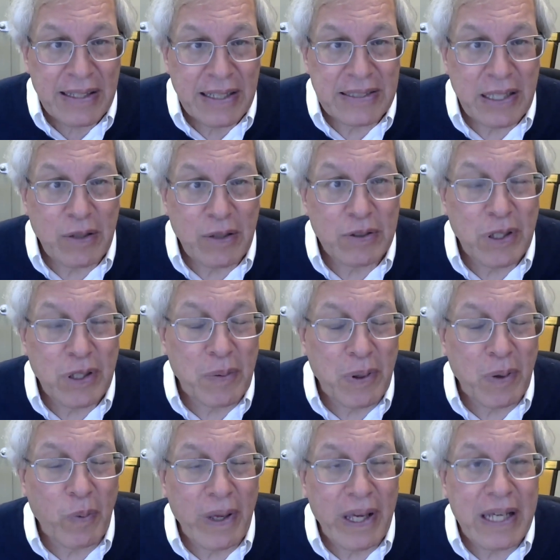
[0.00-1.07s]
They said there was going to be
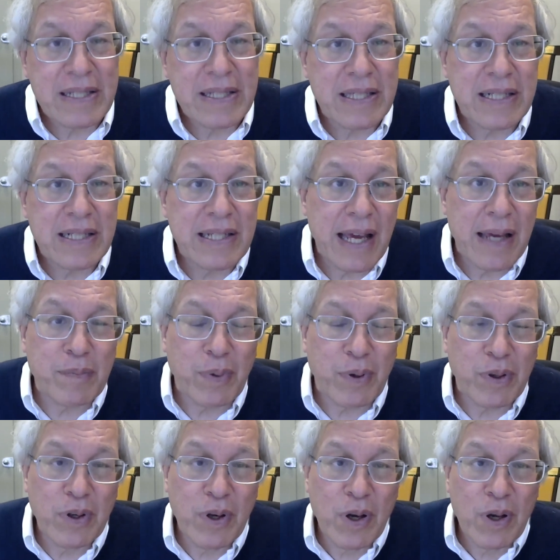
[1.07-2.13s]
a week in
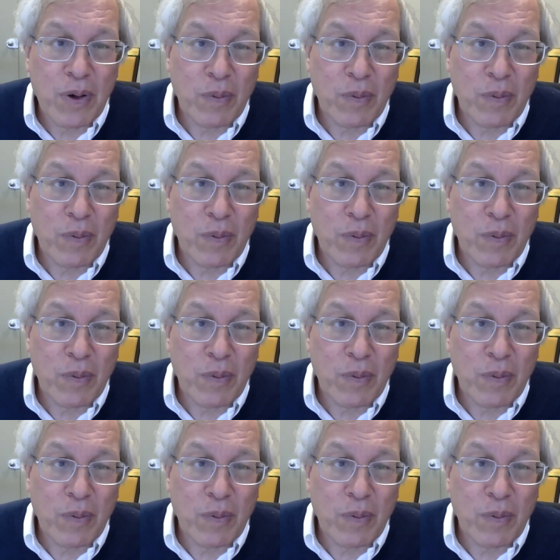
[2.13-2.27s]
September